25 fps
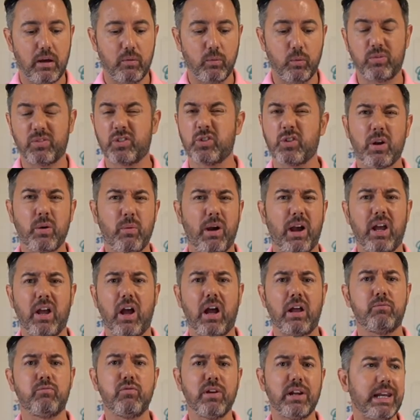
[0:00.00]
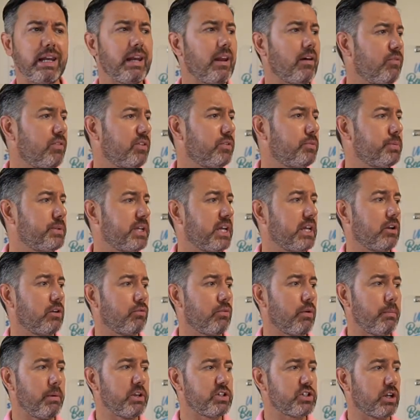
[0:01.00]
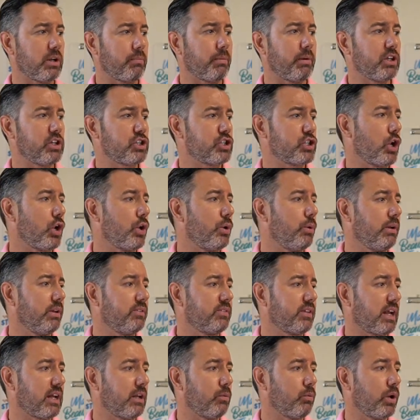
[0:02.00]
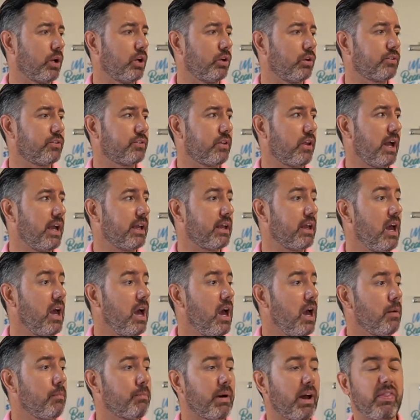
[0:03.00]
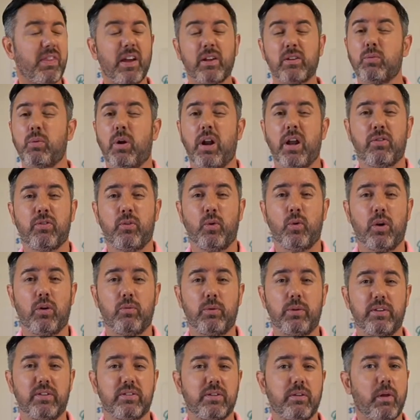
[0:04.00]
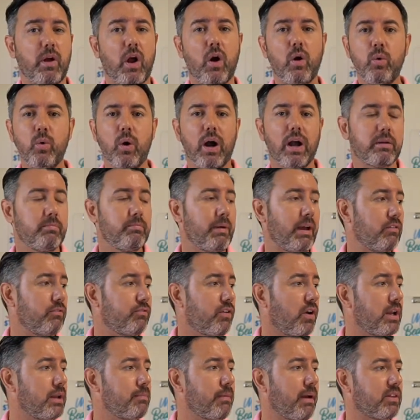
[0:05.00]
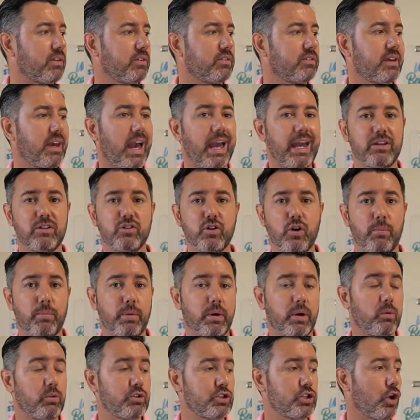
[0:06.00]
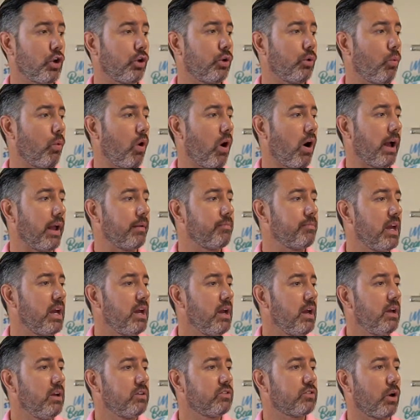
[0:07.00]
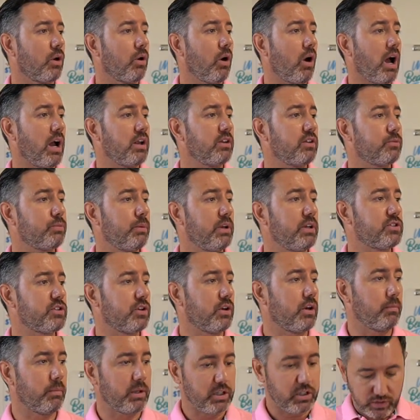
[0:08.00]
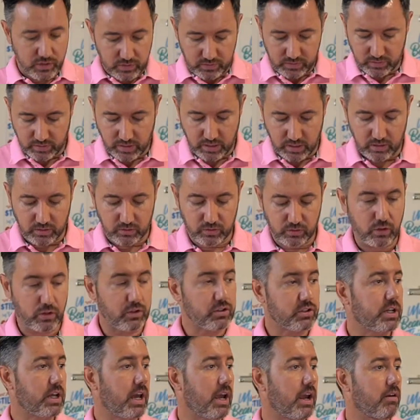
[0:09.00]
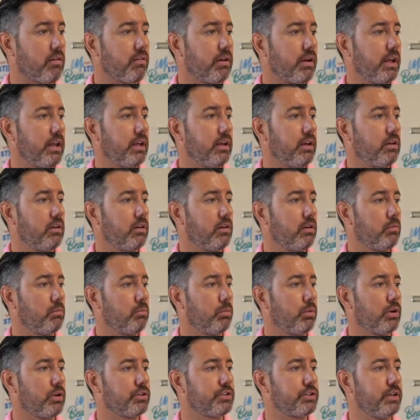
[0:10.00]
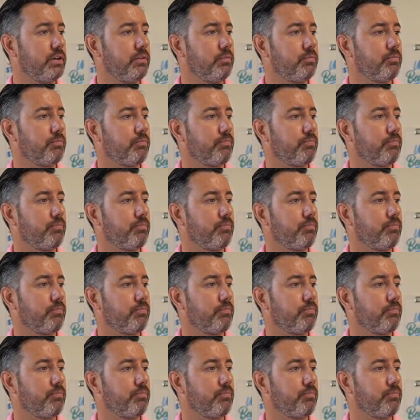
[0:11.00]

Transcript: straight away, I really love this particular image and I'm going to show you exactly what it looks like. But that's what I thought of with this. I thought, I can finally make this cake topper, and I'll show you why. So I just went to images and I searched Harry Potter.